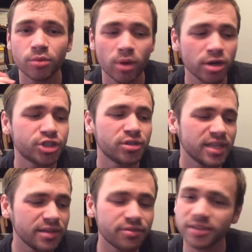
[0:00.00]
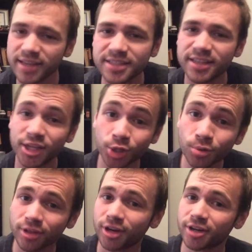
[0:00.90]
why don't you leave the lesson that
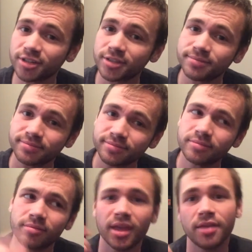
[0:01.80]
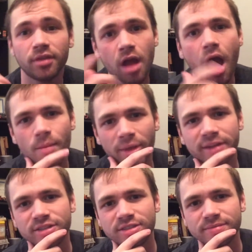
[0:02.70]
you learned in the
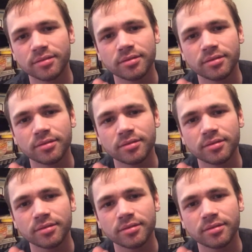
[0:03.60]
comments?